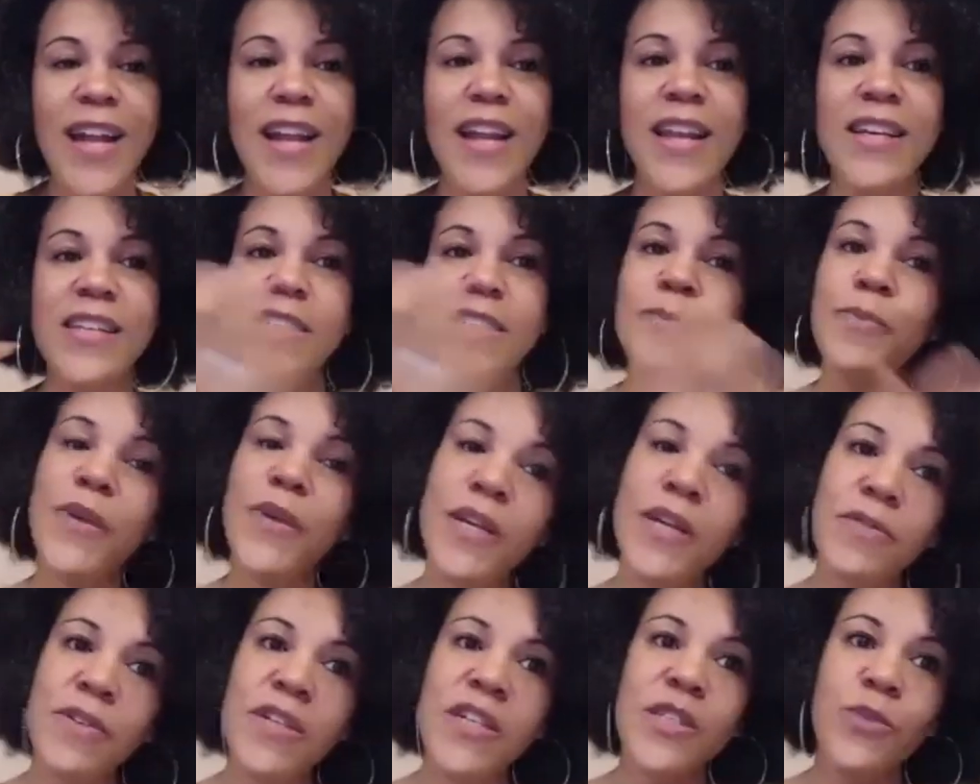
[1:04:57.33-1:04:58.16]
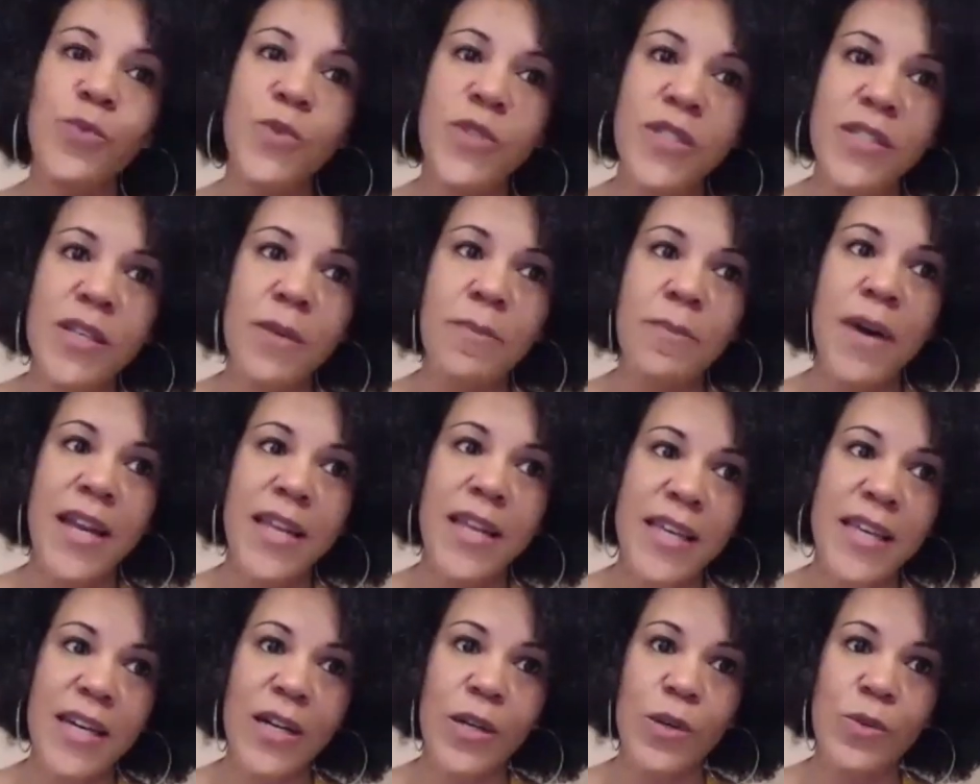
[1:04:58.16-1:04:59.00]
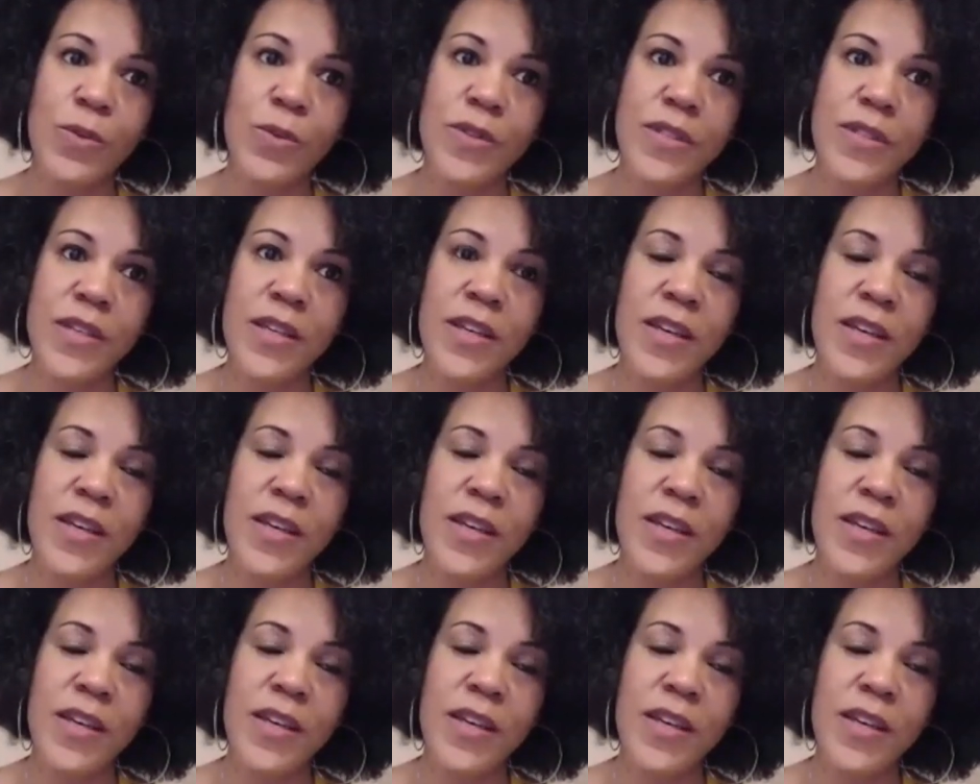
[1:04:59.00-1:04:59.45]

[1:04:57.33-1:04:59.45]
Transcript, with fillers: an experience with somebody else